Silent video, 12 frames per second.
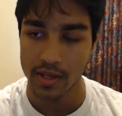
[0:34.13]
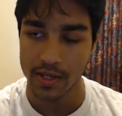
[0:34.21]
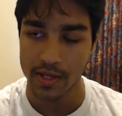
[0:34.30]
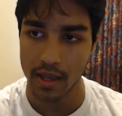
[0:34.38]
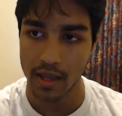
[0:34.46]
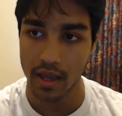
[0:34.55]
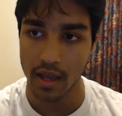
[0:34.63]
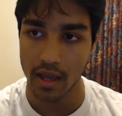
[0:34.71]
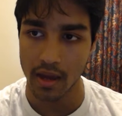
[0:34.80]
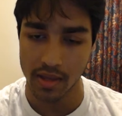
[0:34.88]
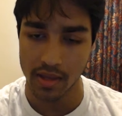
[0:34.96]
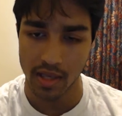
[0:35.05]

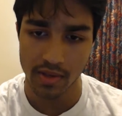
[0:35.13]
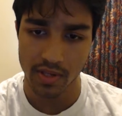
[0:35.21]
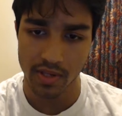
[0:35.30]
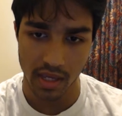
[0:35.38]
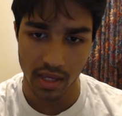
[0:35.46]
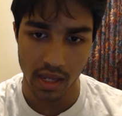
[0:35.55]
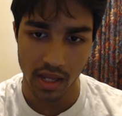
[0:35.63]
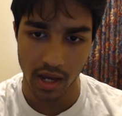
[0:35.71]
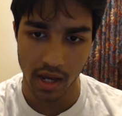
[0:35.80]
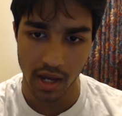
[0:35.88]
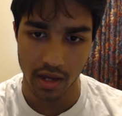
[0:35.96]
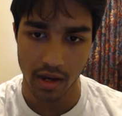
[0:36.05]
He and
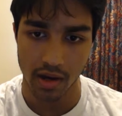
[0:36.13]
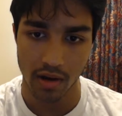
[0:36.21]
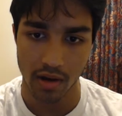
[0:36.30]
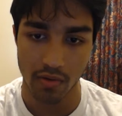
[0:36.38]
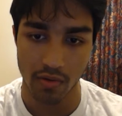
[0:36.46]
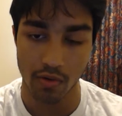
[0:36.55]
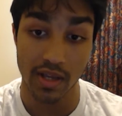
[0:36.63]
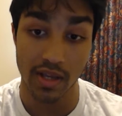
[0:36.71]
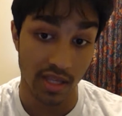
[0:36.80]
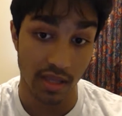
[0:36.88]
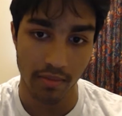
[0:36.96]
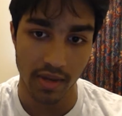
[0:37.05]
I
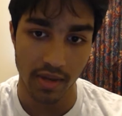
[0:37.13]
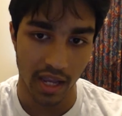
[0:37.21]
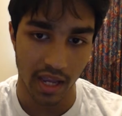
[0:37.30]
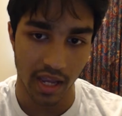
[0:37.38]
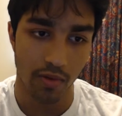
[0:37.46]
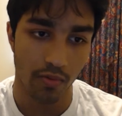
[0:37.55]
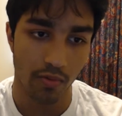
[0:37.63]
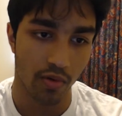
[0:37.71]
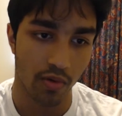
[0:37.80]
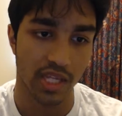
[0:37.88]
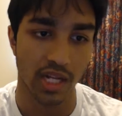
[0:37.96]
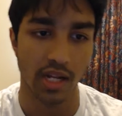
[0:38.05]
requested the meeting, and we
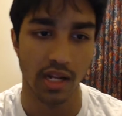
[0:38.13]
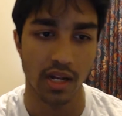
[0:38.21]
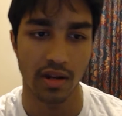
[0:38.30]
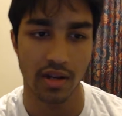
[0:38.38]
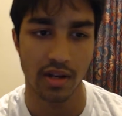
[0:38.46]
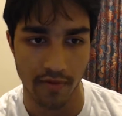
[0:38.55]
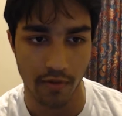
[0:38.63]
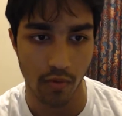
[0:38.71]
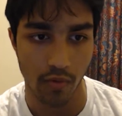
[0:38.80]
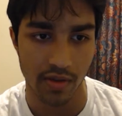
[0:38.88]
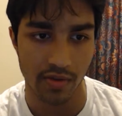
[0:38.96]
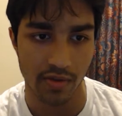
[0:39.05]
requested it in a different way.